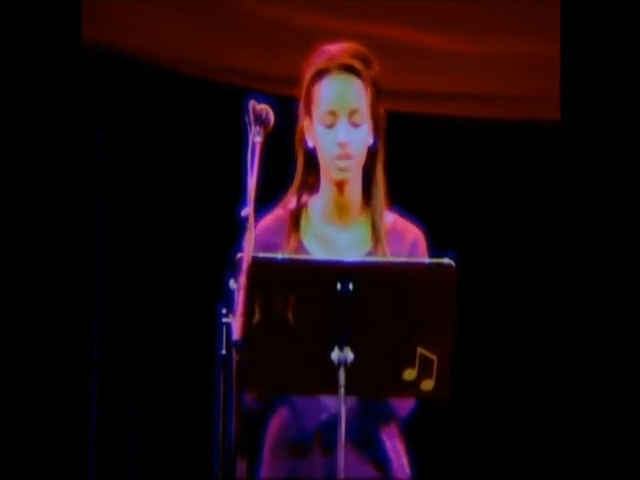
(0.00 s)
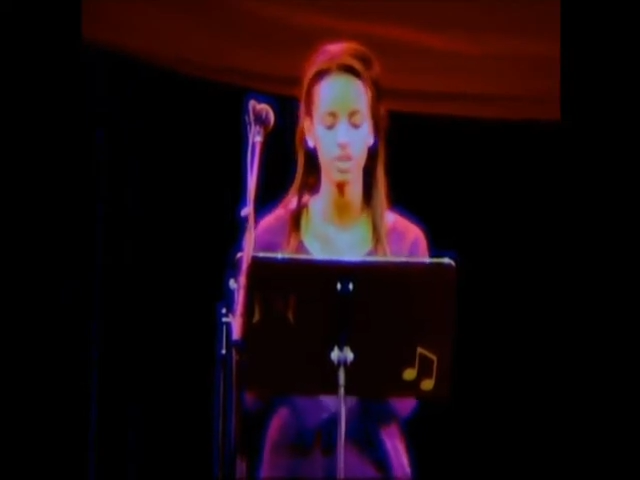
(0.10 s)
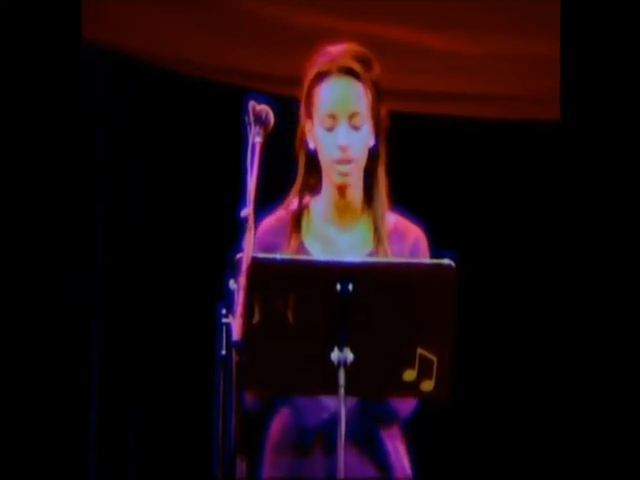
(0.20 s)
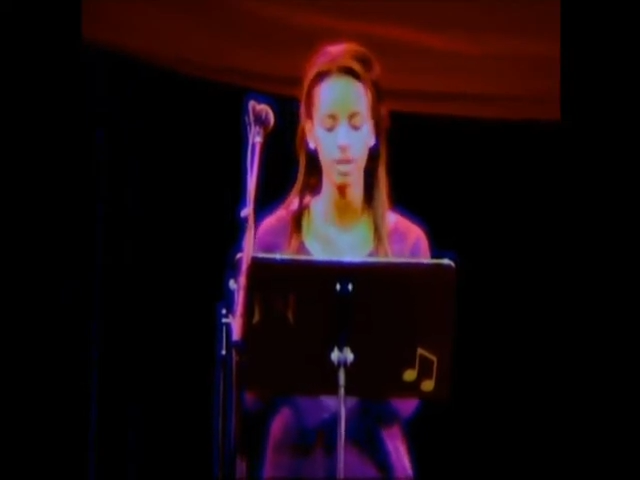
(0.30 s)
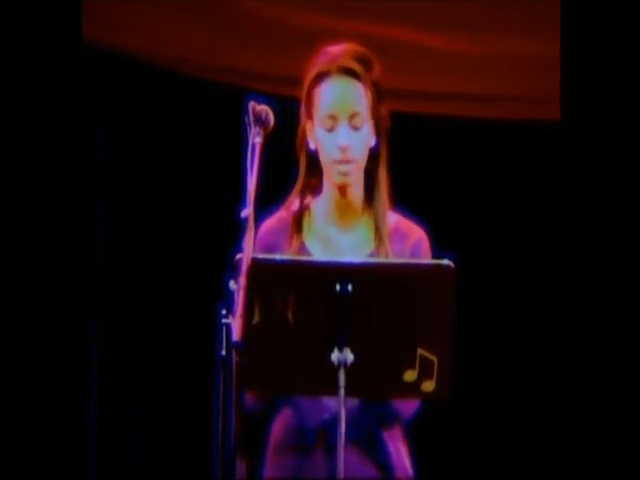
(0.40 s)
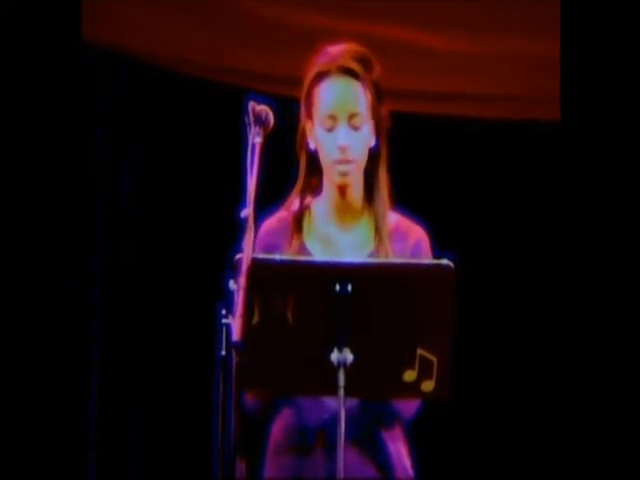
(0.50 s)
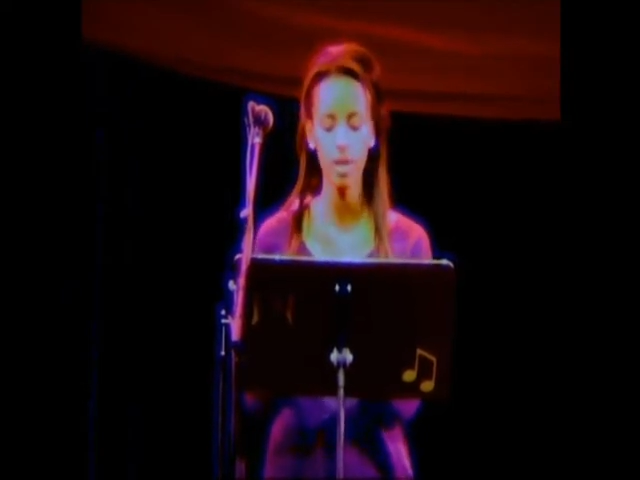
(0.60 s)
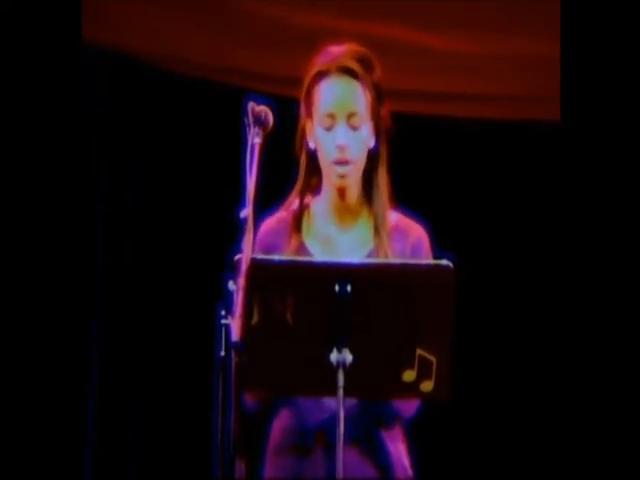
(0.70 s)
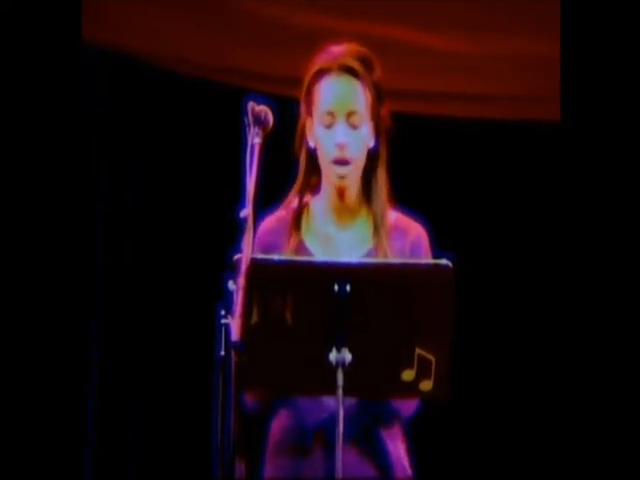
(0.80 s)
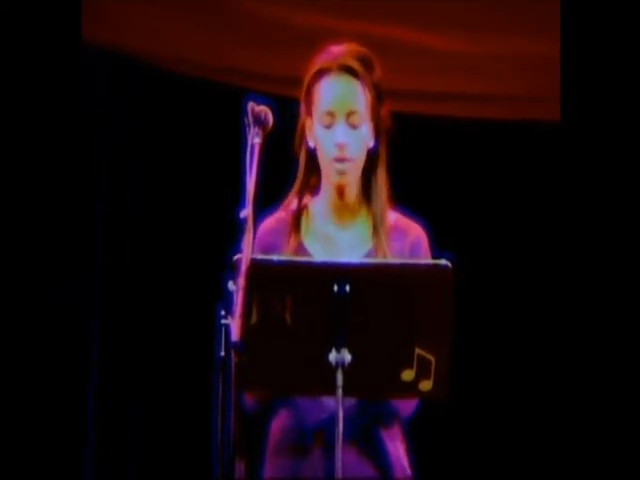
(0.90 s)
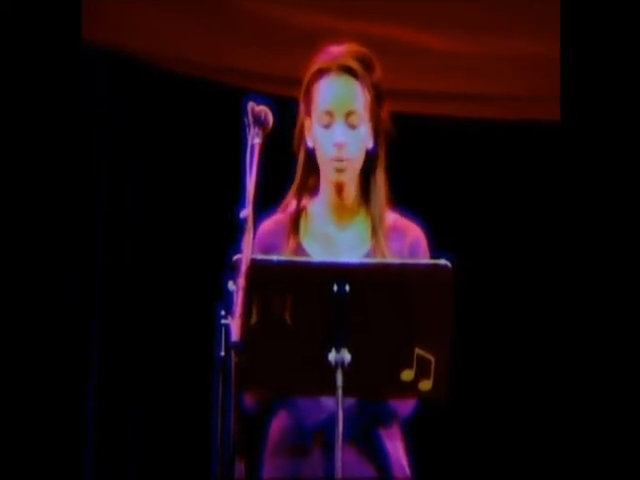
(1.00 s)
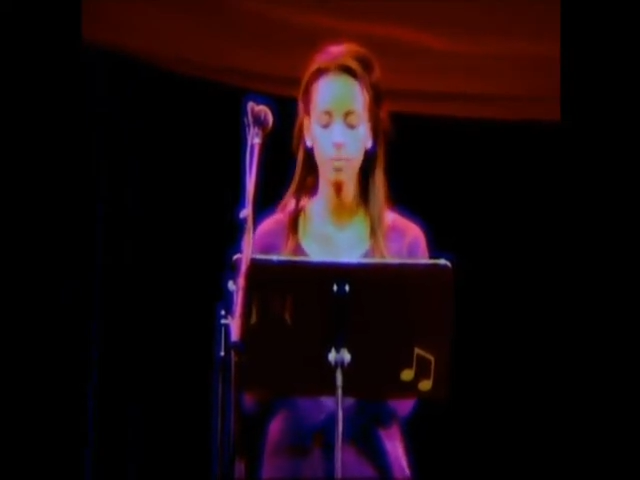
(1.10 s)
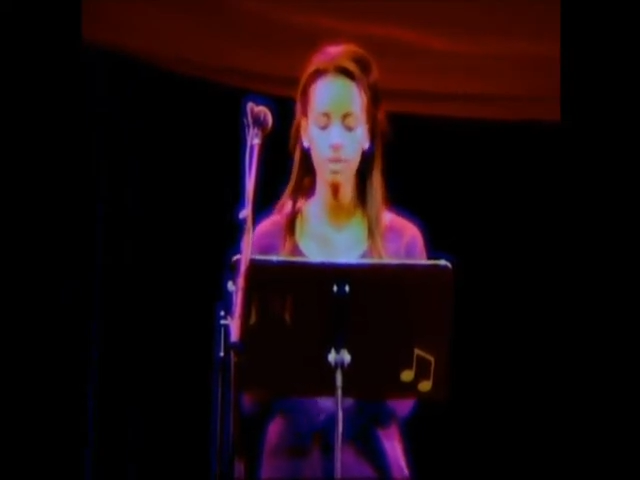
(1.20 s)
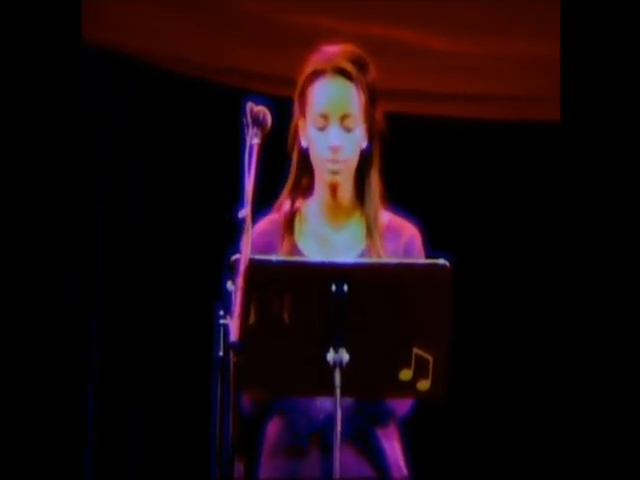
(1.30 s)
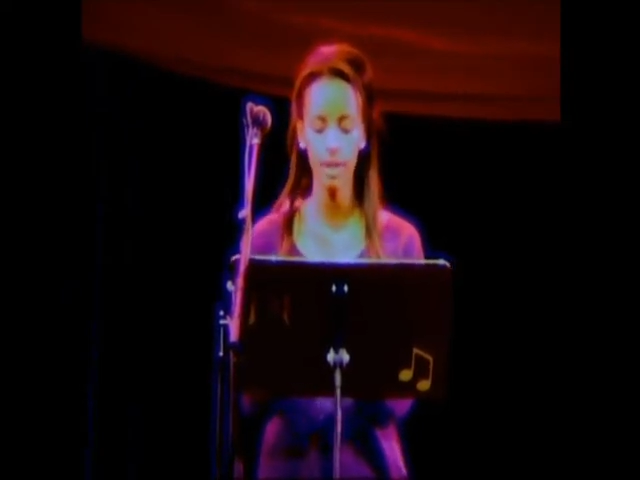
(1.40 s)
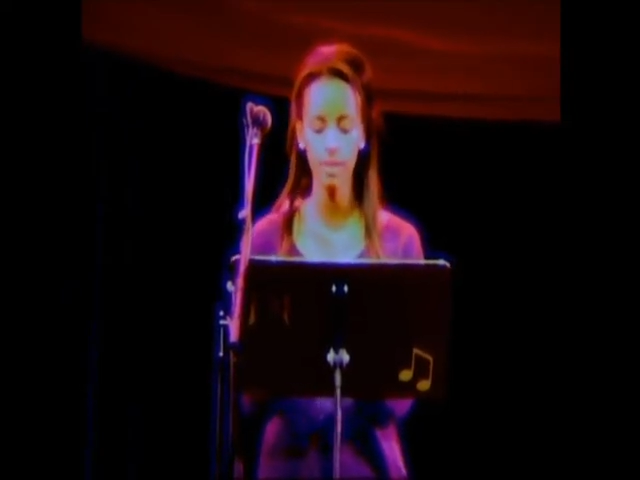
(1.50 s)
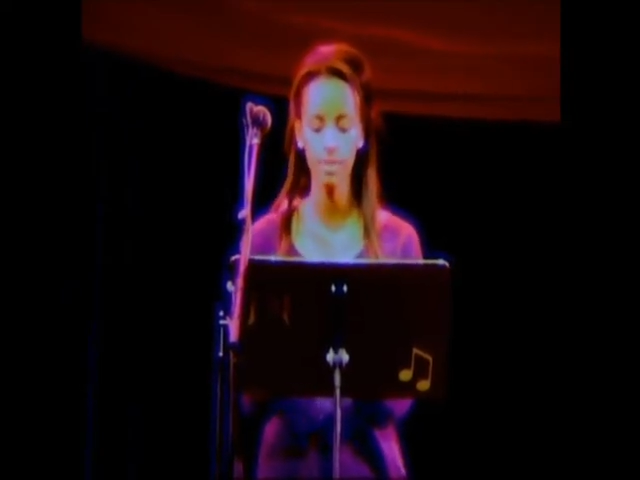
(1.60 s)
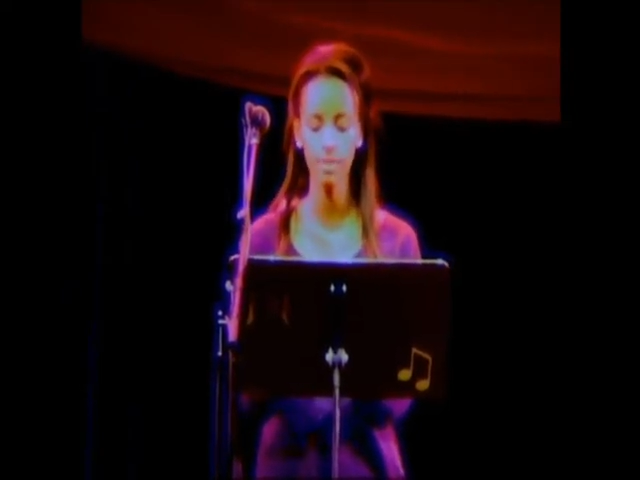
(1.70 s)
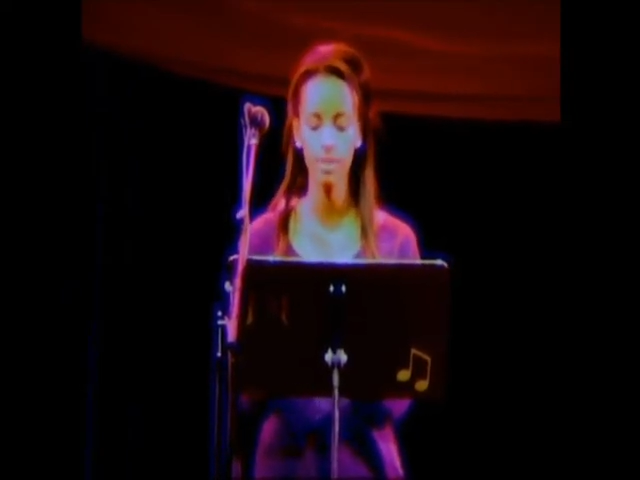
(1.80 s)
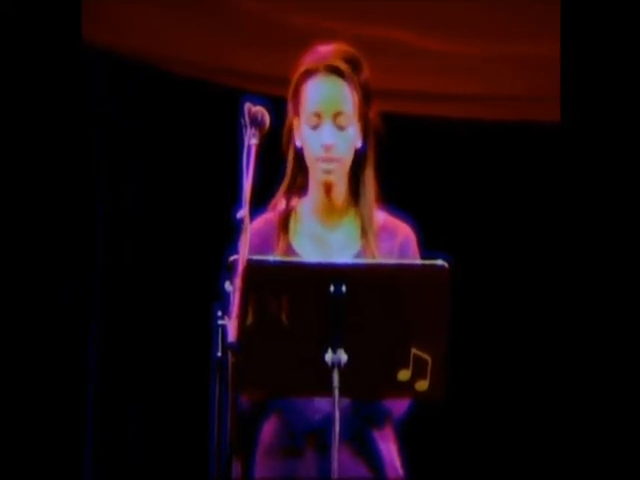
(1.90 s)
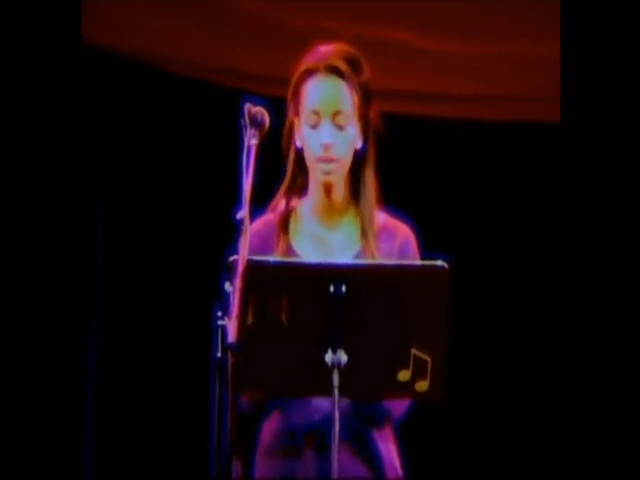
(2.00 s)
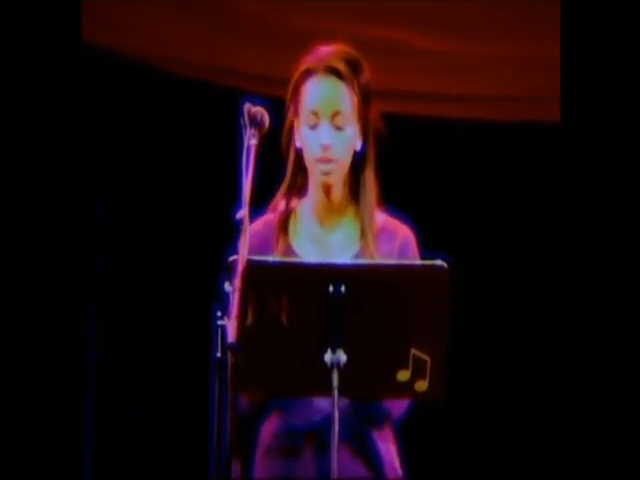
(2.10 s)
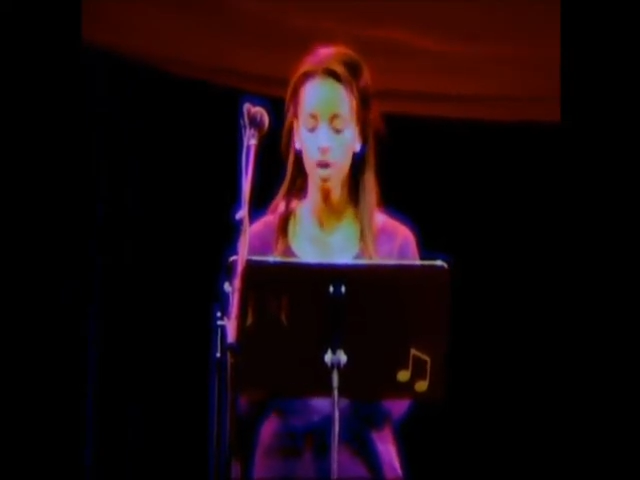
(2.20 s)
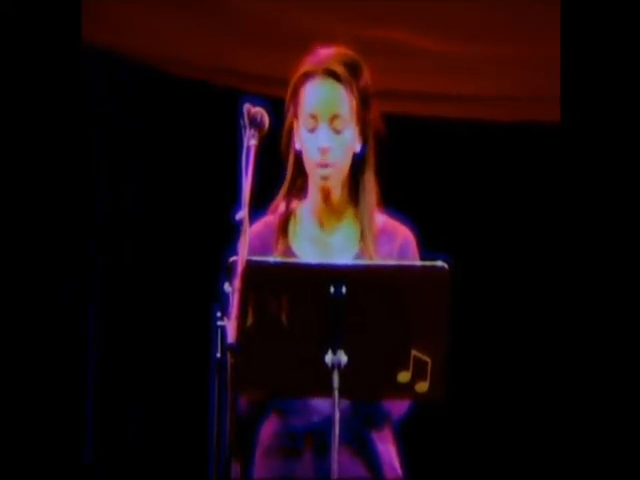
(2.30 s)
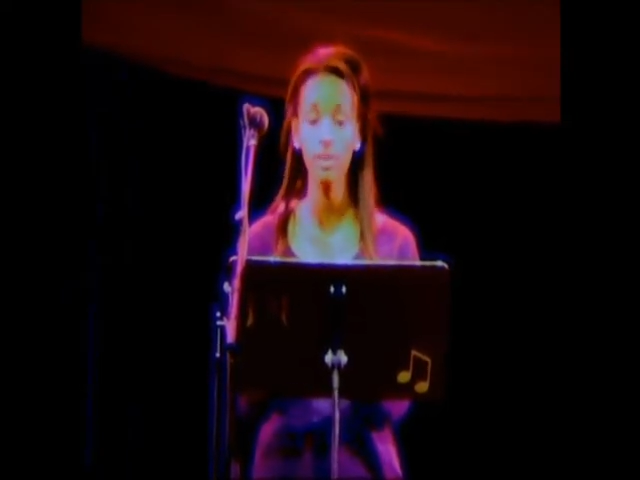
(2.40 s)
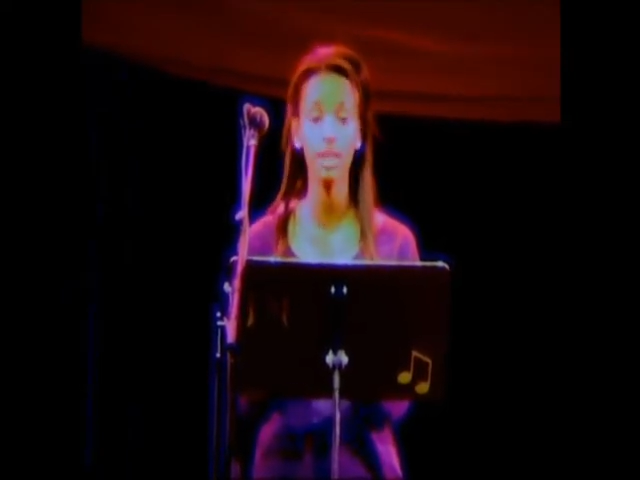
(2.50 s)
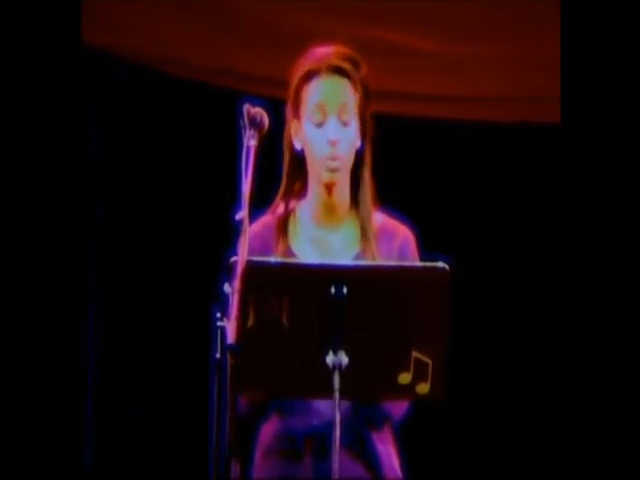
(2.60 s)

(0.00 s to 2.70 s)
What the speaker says: the struggle of women's rights, economic